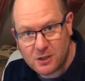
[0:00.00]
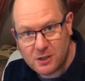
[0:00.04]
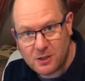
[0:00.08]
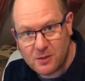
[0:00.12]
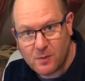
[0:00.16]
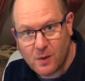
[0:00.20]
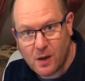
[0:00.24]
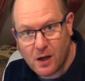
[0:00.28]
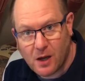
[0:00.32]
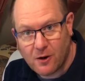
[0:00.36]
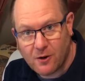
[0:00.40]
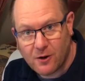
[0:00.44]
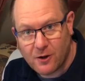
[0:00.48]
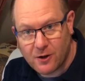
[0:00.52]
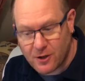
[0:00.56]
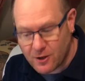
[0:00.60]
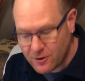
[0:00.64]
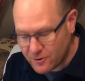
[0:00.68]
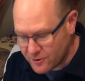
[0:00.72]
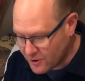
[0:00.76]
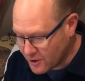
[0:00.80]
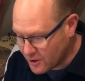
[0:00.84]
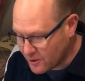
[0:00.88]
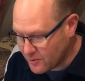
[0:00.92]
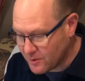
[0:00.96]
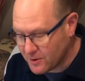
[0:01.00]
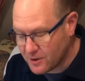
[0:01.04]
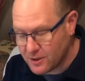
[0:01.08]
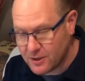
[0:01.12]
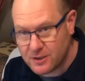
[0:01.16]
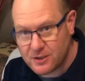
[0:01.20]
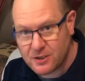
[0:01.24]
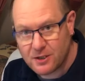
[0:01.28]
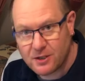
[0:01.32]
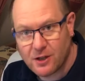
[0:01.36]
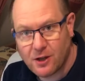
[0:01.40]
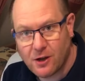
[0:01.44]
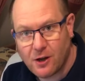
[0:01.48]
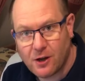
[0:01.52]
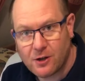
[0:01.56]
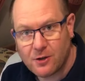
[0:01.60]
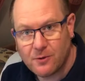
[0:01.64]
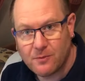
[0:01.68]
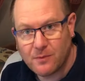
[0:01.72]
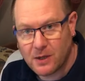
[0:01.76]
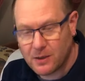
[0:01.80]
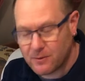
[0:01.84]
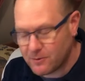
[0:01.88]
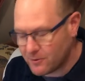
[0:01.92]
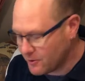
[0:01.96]
any better, I don't know, but at least I know I
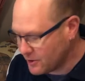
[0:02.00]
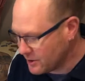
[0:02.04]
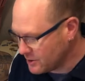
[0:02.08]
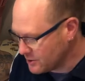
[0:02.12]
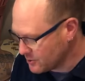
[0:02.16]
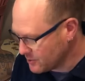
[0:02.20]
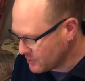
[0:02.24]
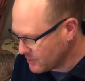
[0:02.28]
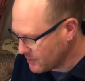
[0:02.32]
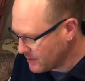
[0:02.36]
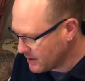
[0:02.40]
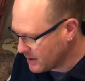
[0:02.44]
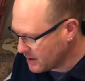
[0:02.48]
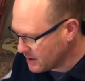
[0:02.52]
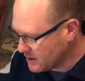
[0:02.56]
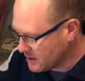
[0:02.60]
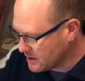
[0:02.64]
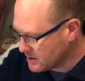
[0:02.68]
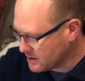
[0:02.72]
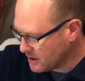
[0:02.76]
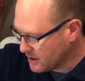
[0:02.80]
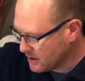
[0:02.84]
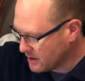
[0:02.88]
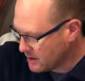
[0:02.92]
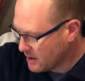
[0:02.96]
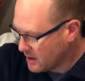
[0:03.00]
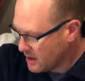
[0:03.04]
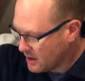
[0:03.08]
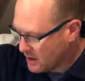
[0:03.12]
can make my rigs up a bit easier.